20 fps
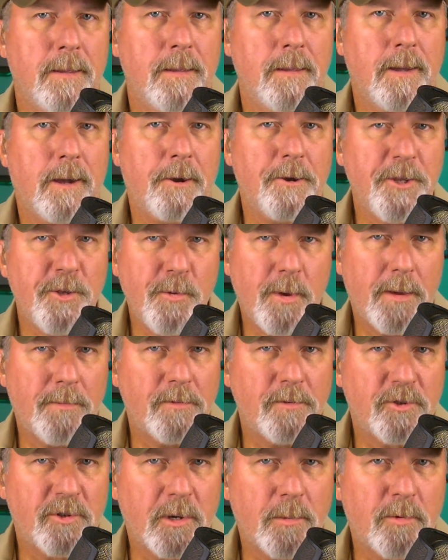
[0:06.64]
Are you
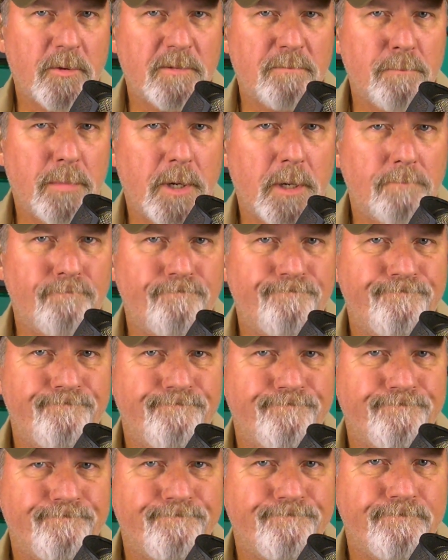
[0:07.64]
having troubles, bub?
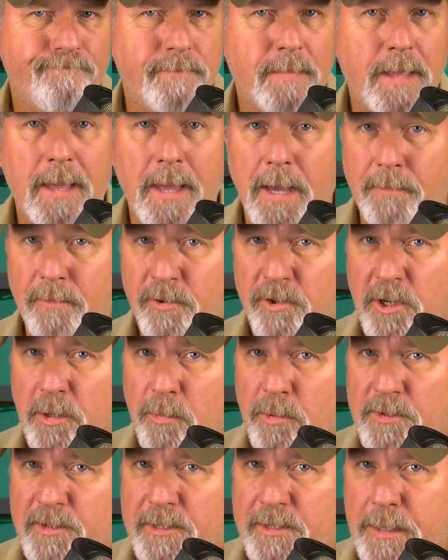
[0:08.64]
Having
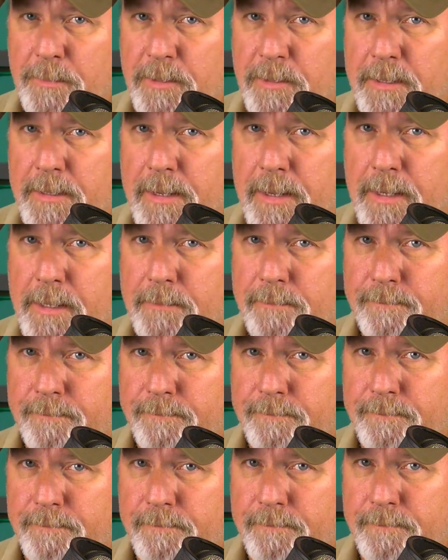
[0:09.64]
trouble sleeping at night?
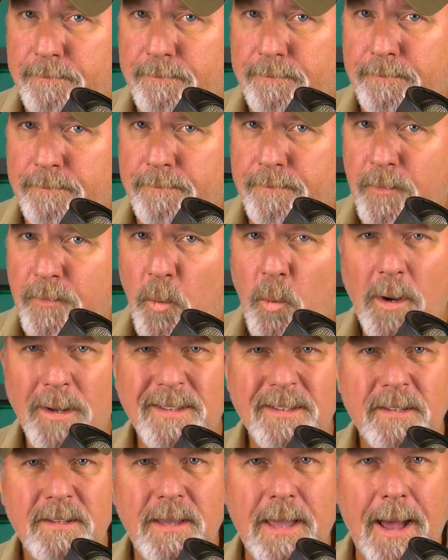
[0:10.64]
What's
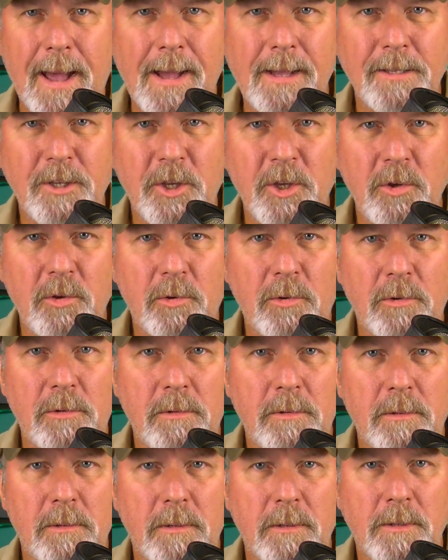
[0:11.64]
got you
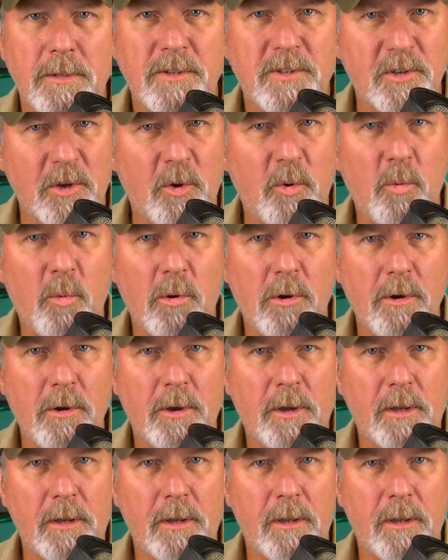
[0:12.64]
so worried?